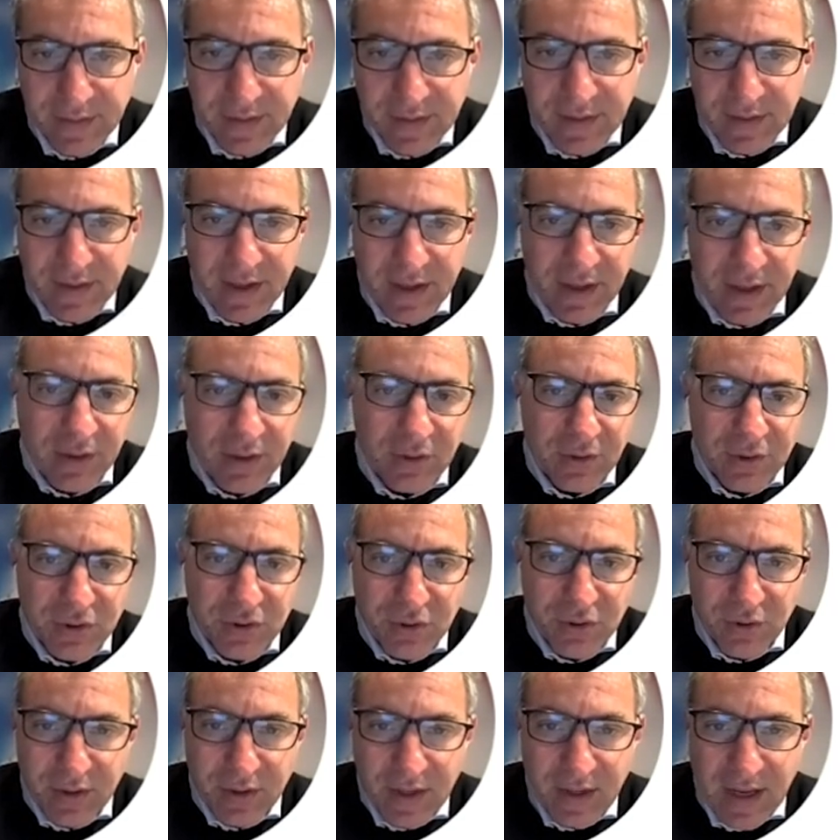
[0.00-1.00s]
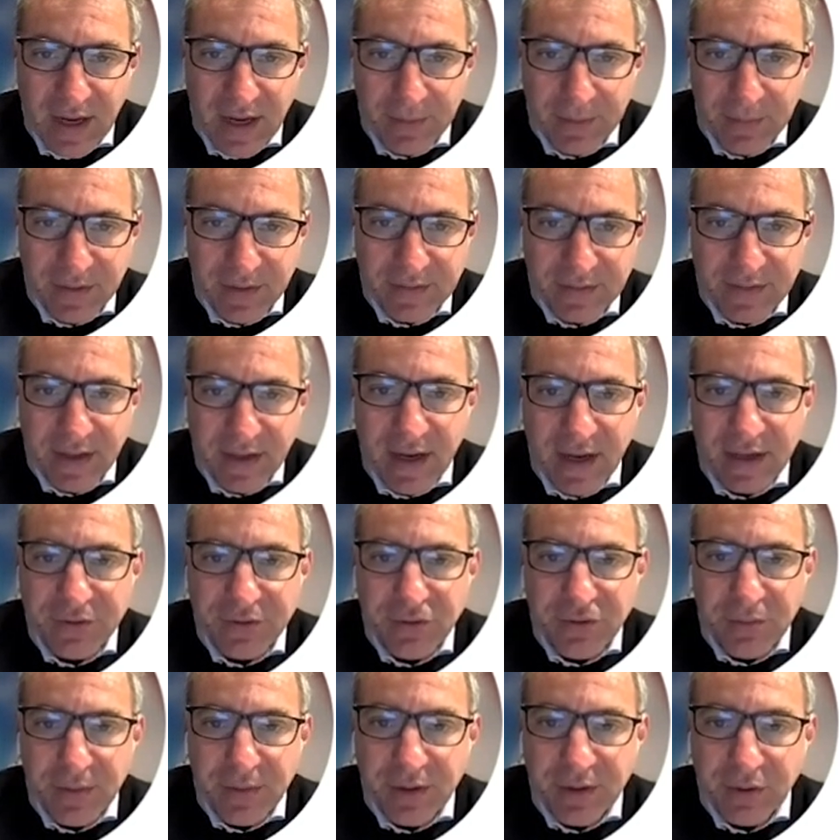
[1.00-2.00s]
and also climate,
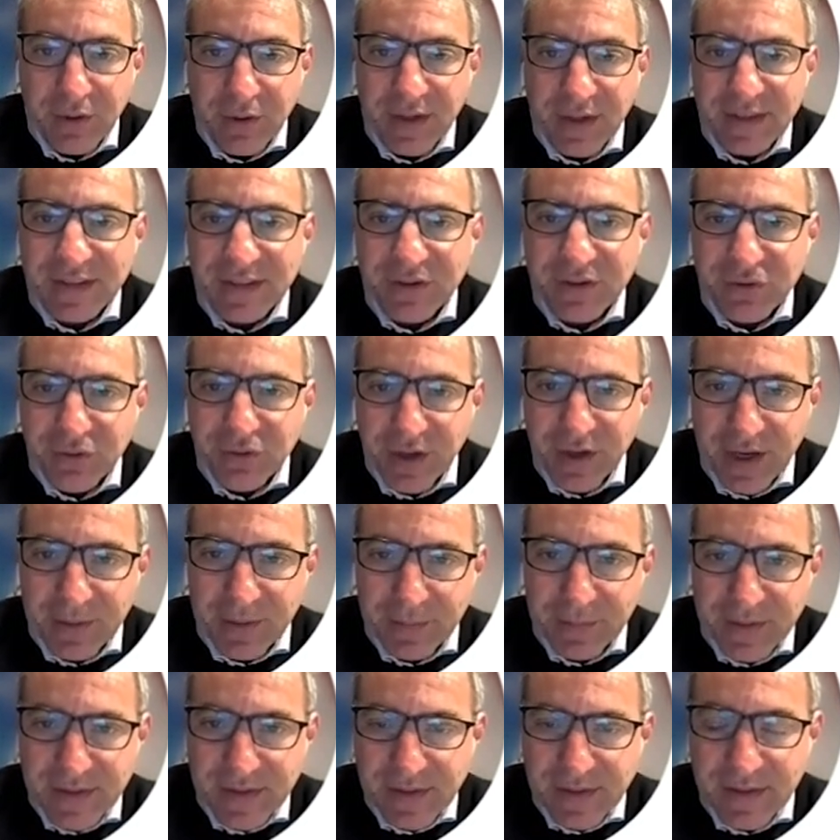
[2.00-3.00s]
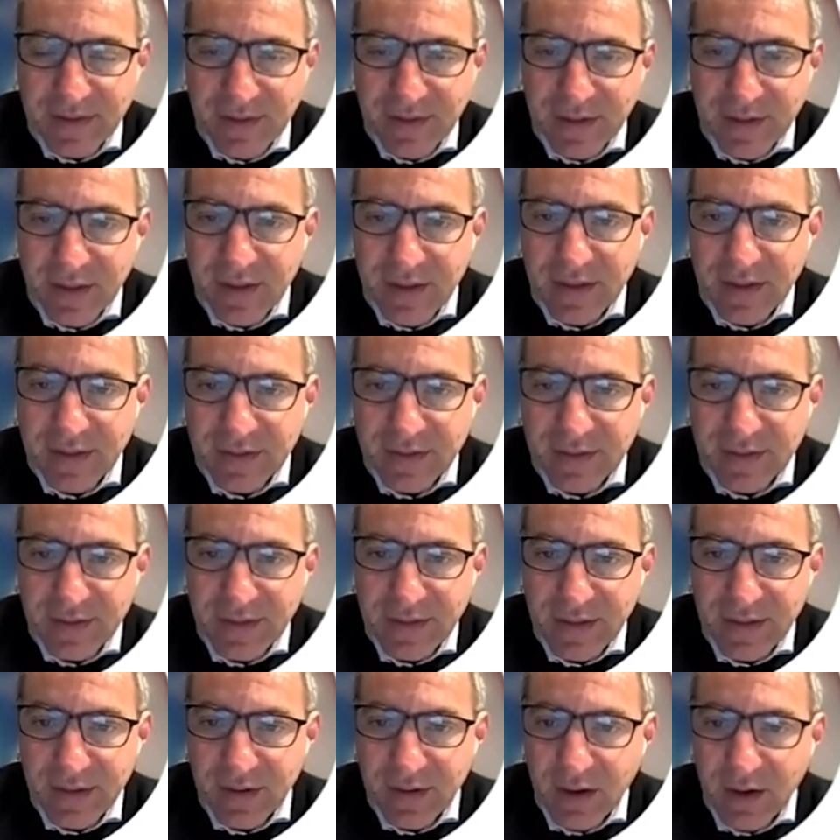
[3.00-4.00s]
hydrometeo extremes,
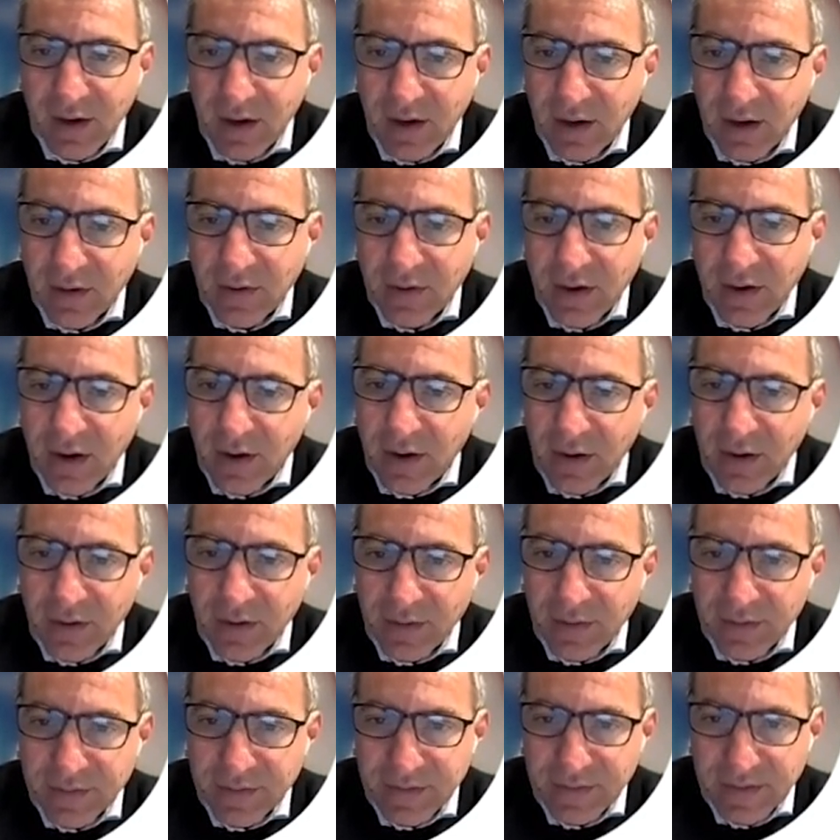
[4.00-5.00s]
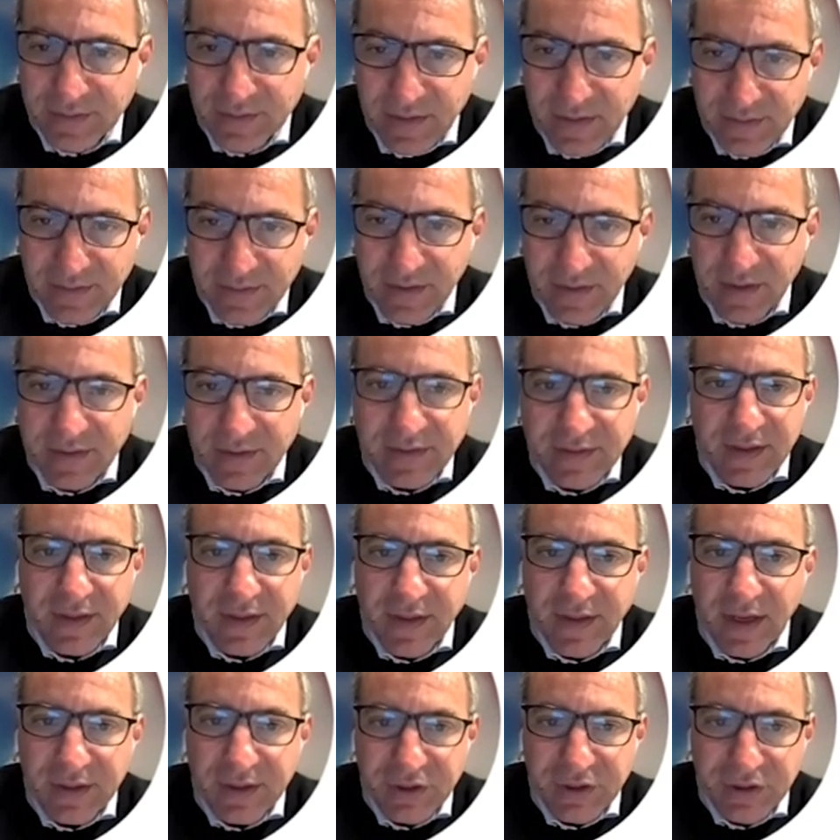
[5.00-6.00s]
DRR, disaster risk
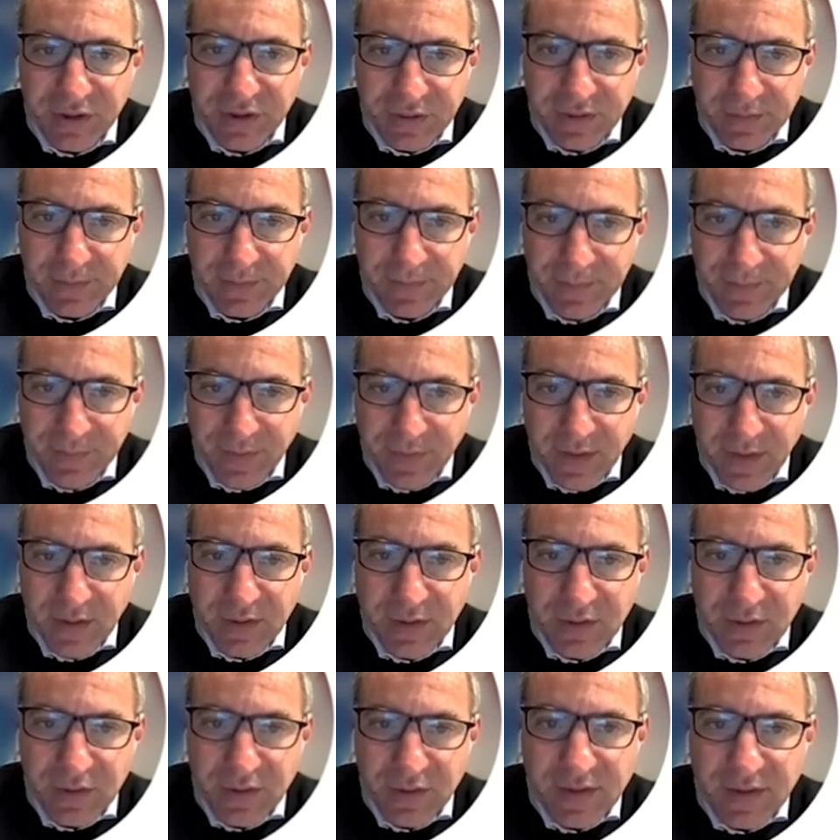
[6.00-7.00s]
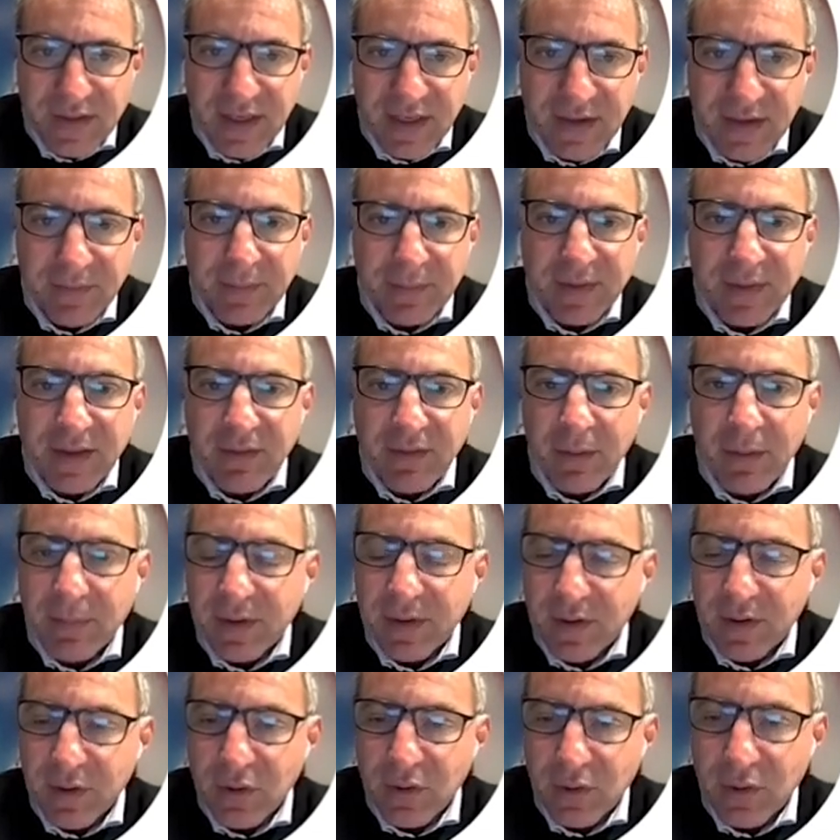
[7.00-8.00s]
reduction, sustainable development
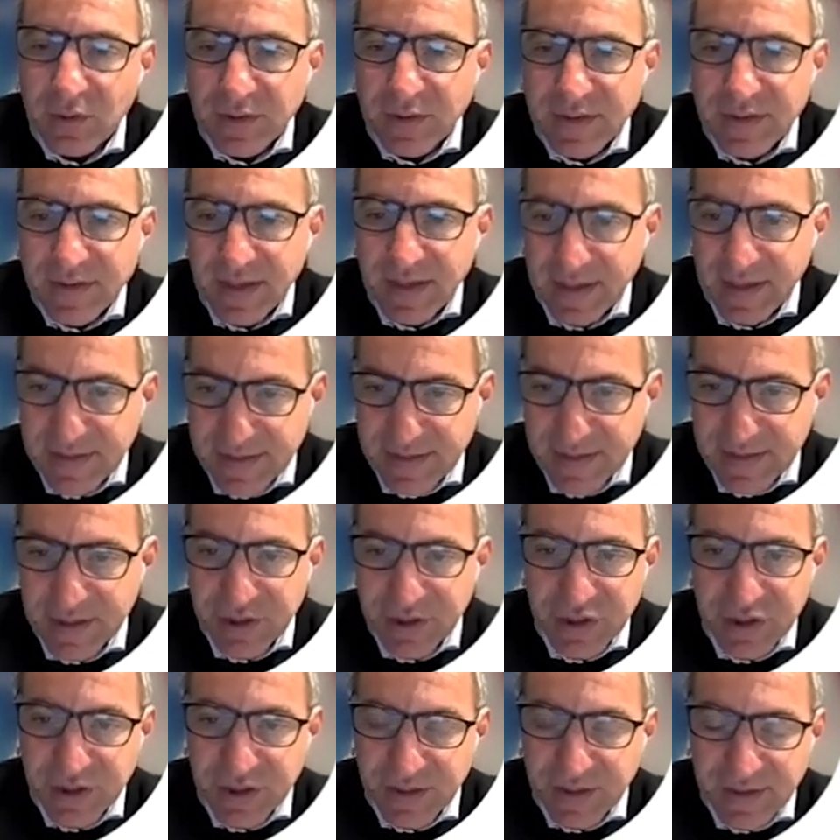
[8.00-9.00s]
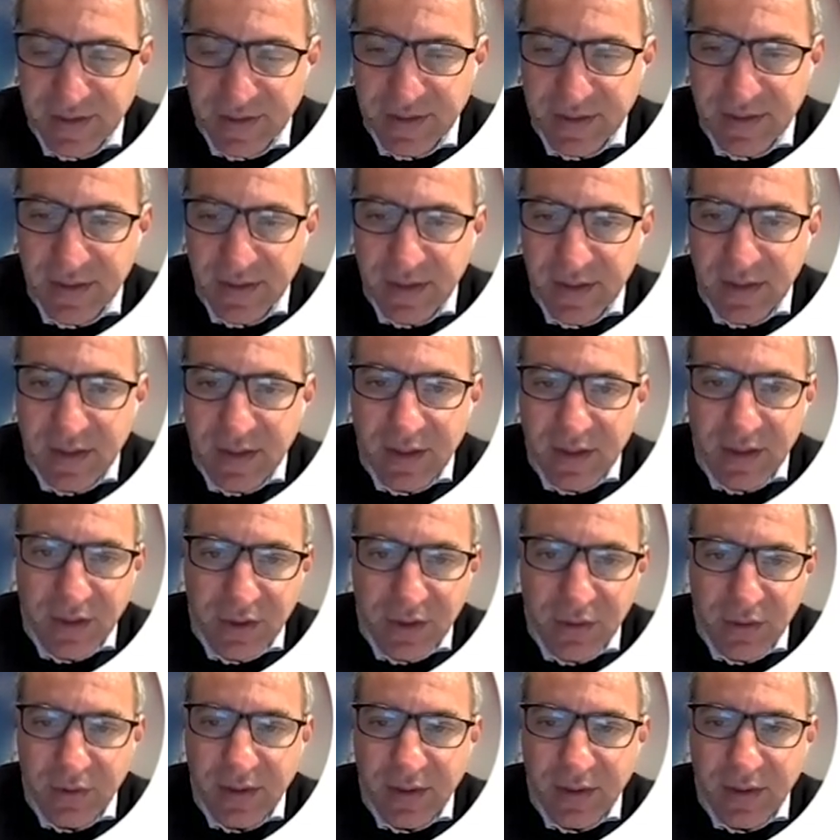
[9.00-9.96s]
goals, SDGs. You can